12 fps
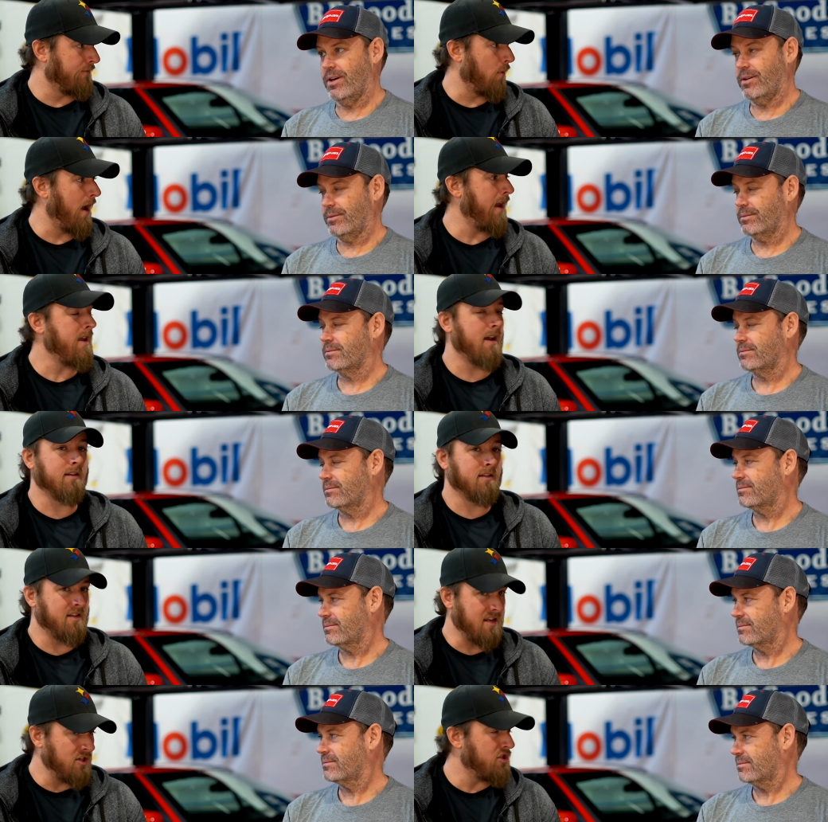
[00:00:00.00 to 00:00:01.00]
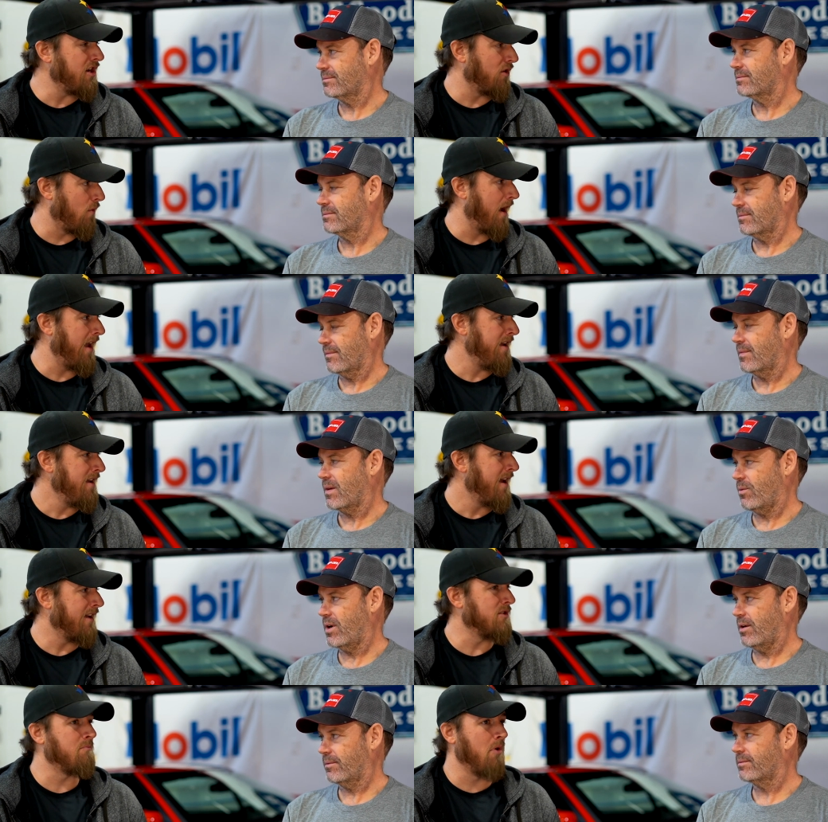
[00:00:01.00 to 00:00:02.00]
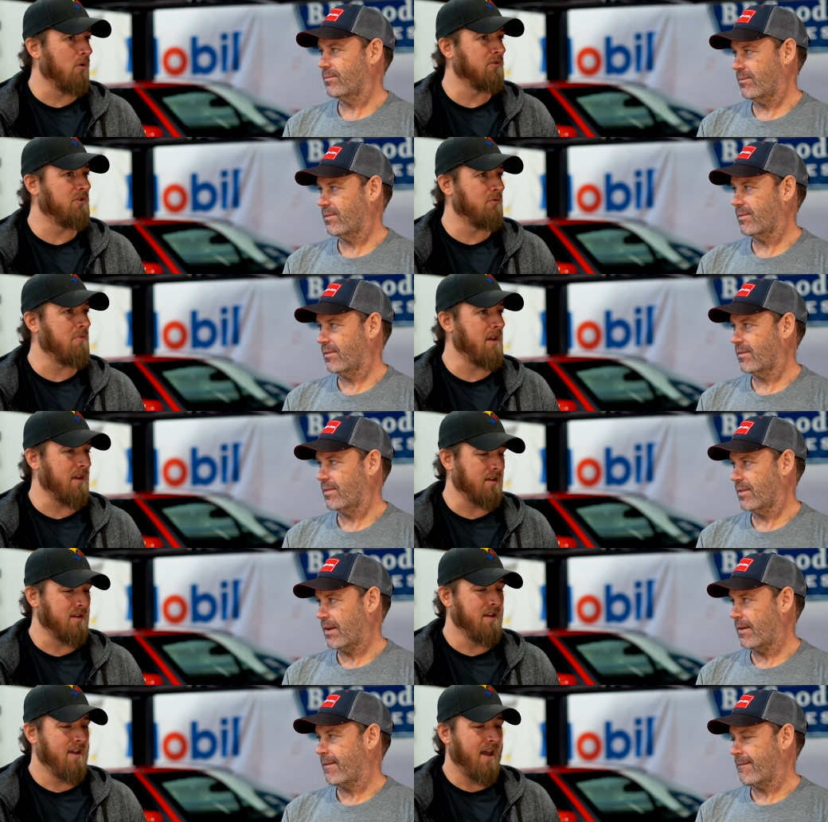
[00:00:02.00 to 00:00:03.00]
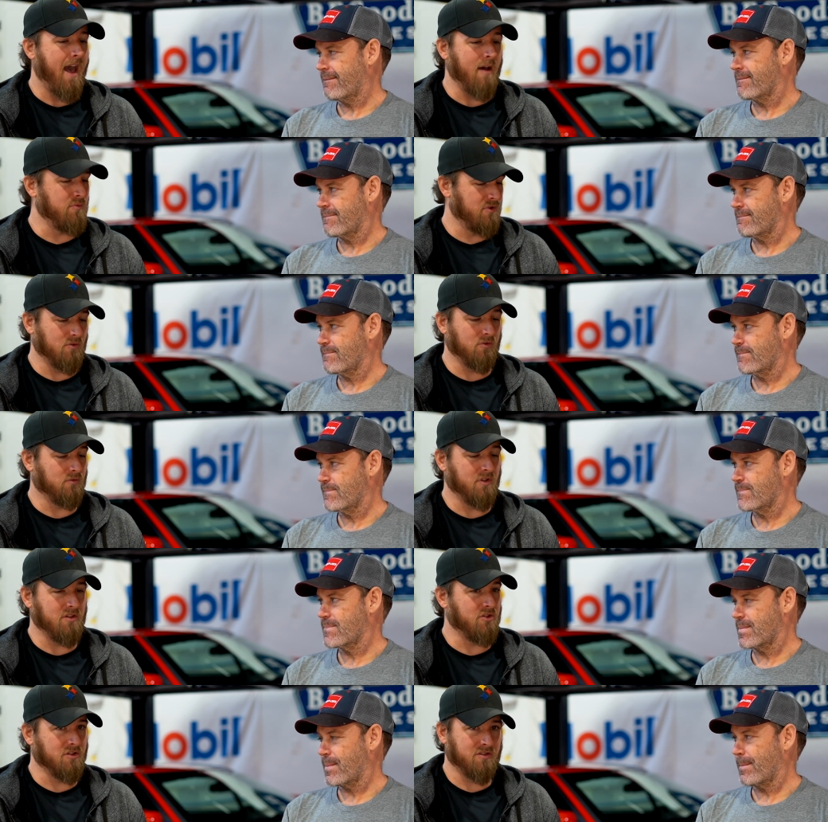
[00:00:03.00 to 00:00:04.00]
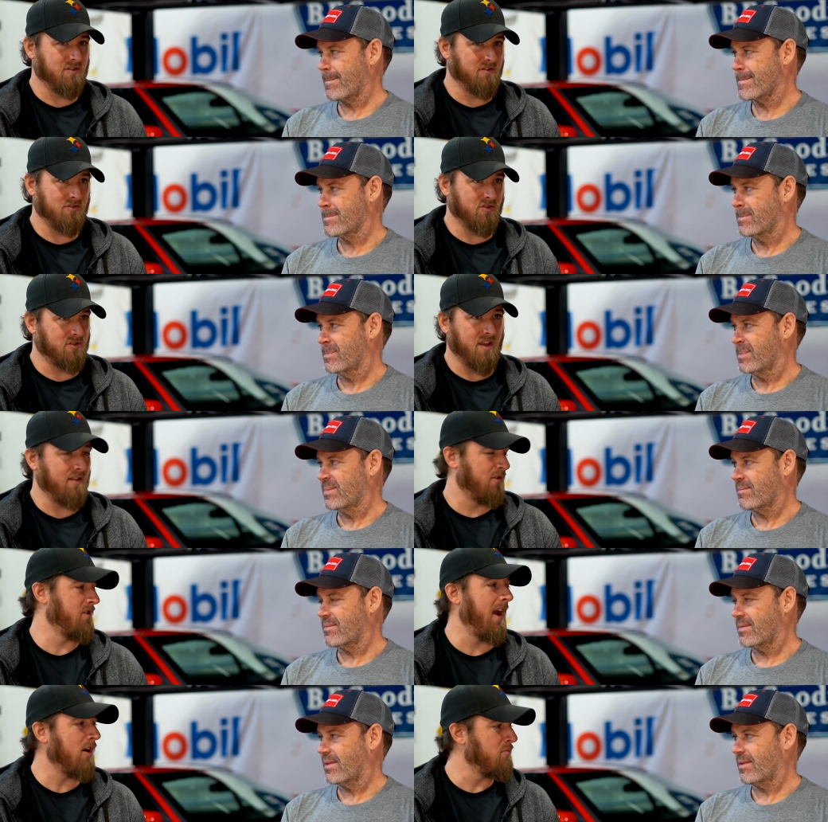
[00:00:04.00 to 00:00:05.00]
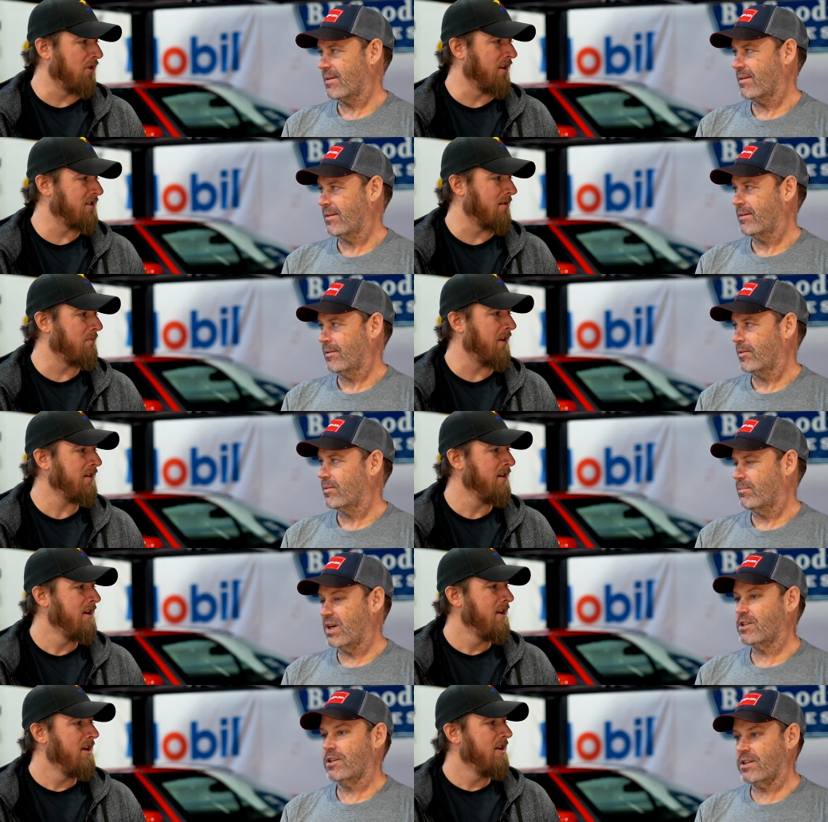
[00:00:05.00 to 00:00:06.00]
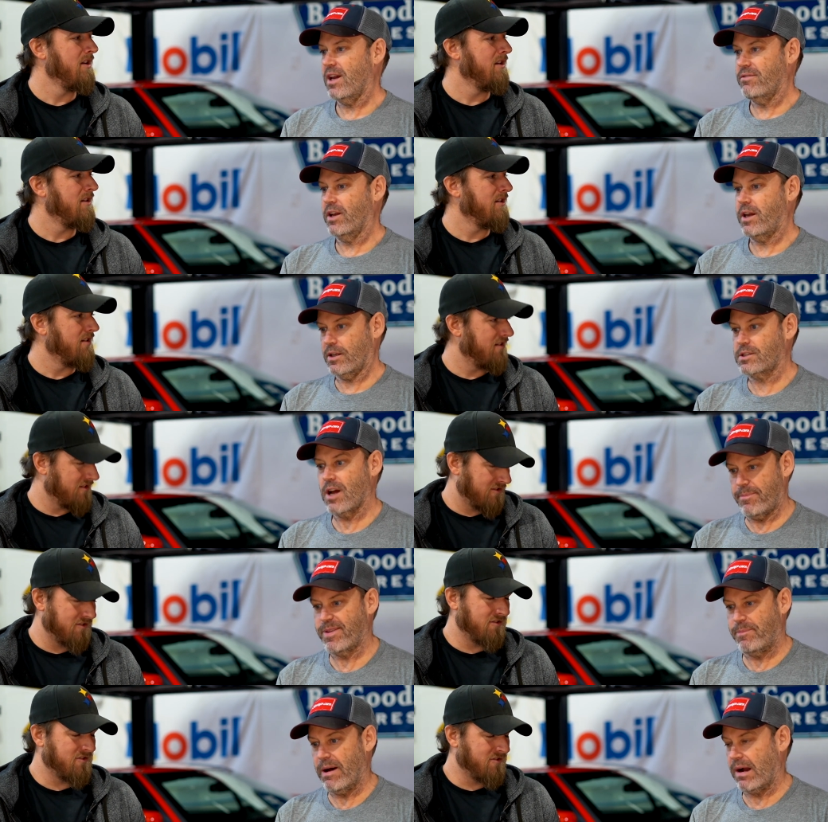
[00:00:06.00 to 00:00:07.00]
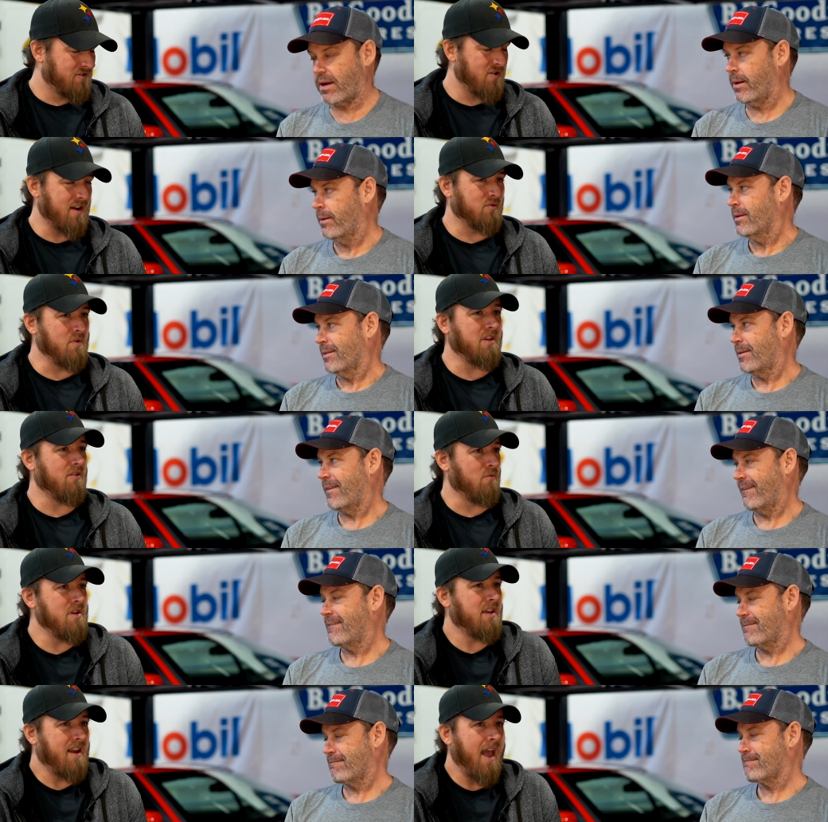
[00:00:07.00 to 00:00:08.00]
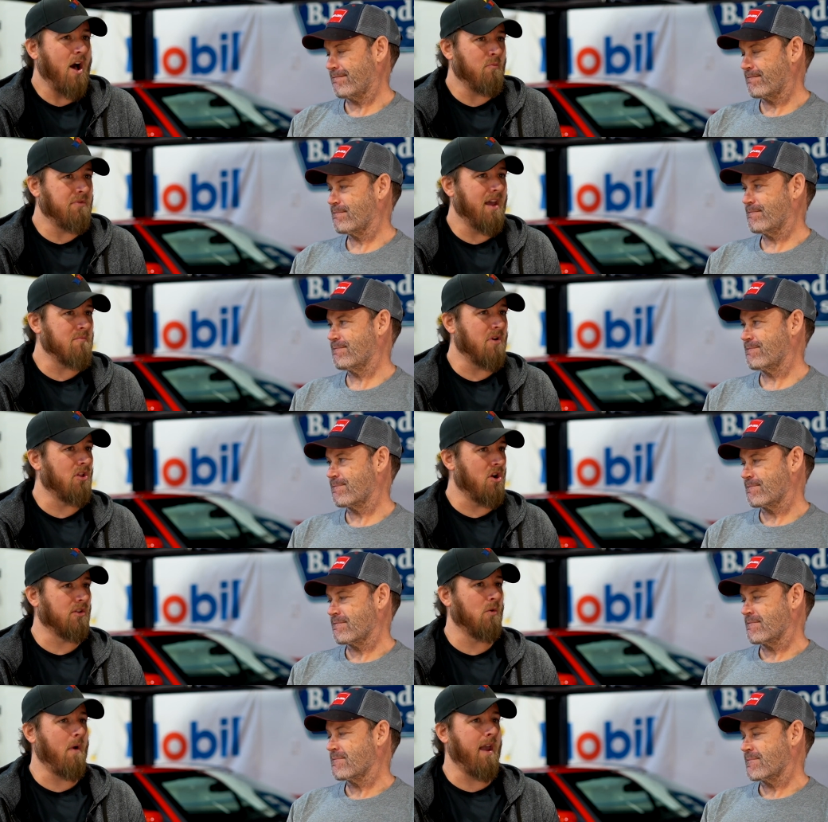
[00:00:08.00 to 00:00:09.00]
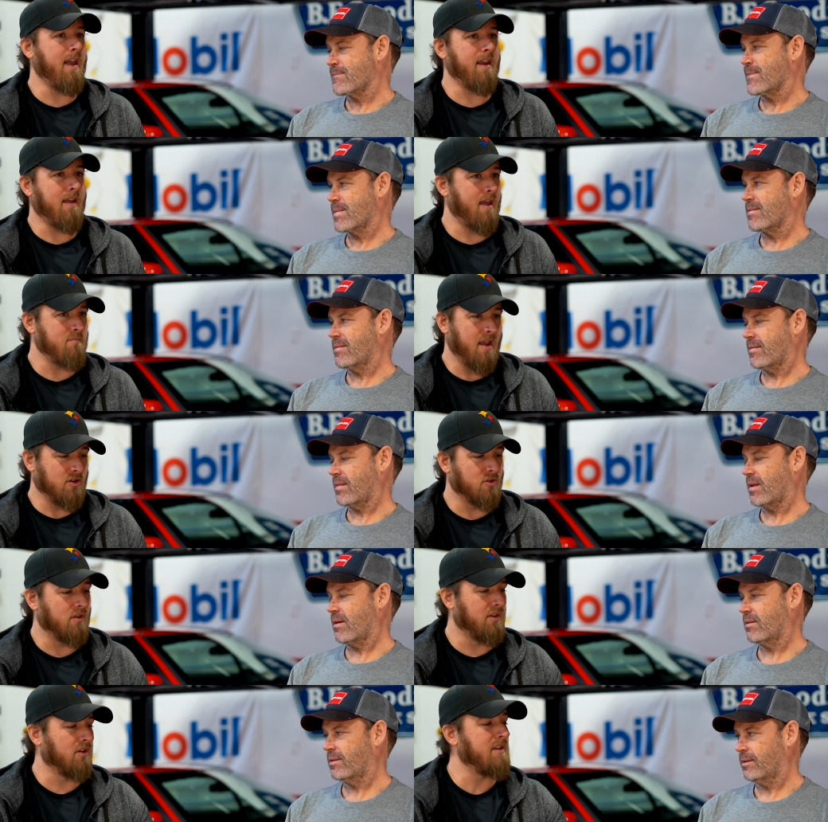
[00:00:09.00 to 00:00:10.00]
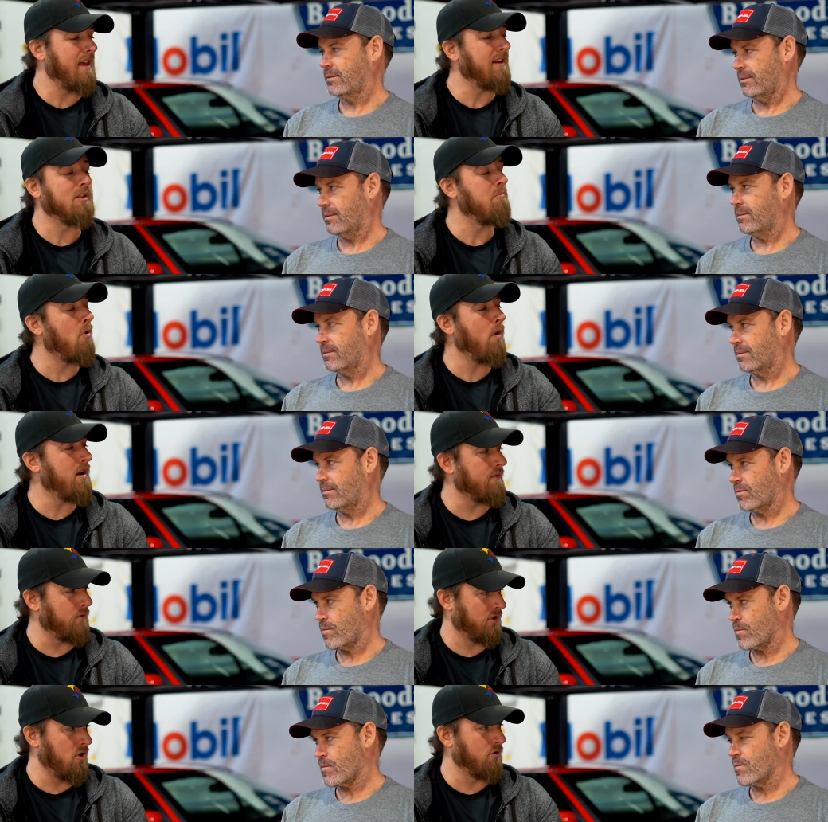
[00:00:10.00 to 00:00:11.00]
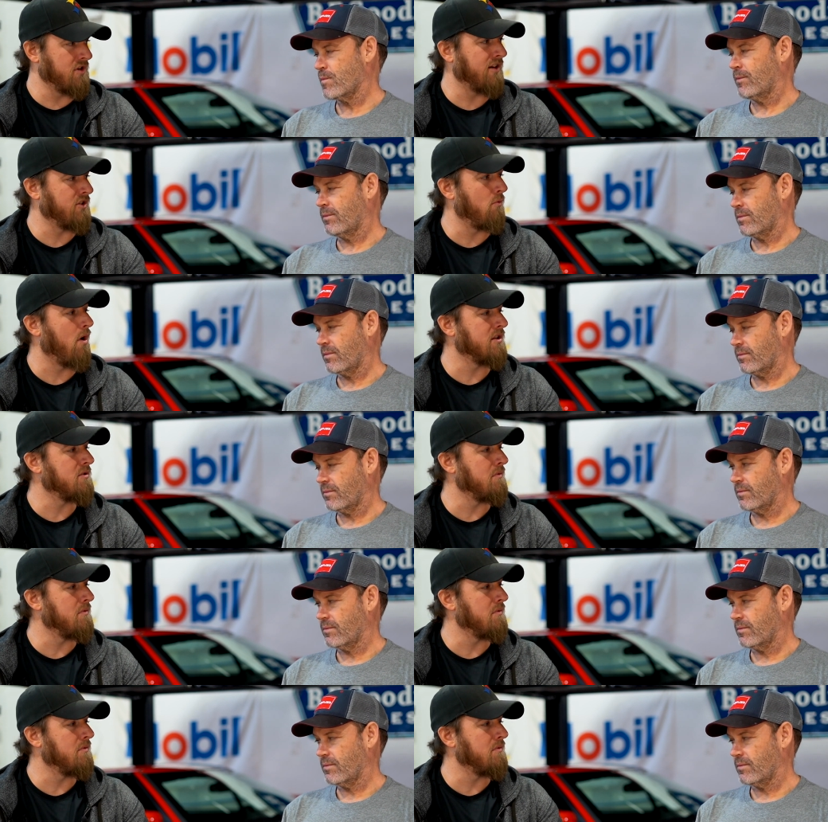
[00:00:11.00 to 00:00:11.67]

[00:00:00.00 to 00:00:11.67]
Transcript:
Speaker 1: Filter, yeah. way, a teaching way, right. as opposed to being absolutely just just saying they're terrible at something.
Speaker 2: Mix a save and can stop the puck.
Speaker 1: Correct. We can we can help them along the way and, and make sure that they're getting the point of what the coach actually wants